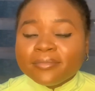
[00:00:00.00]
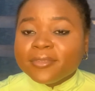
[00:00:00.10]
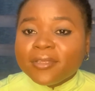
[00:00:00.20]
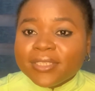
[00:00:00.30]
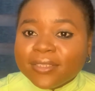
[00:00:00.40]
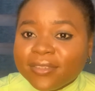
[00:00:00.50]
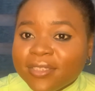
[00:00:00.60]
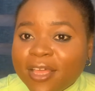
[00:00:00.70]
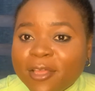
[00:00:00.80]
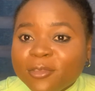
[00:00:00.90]
Nothing
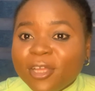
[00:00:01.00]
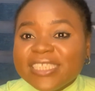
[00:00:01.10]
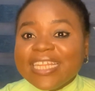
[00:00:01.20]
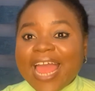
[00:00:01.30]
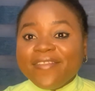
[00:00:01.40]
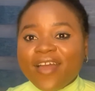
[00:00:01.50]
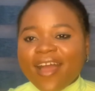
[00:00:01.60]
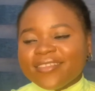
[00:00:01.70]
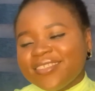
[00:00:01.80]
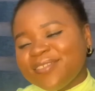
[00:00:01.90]
like
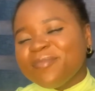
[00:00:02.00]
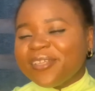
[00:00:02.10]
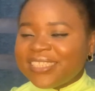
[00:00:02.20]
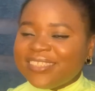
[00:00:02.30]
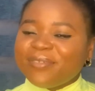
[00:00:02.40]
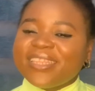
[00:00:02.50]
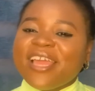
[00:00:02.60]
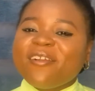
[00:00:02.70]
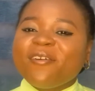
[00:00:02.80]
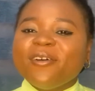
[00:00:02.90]
that, but we
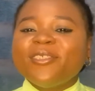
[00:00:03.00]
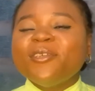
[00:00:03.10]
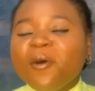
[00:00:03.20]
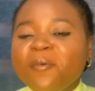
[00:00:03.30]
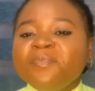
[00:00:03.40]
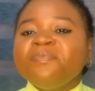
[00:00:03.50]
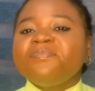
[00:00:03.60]
thank God. So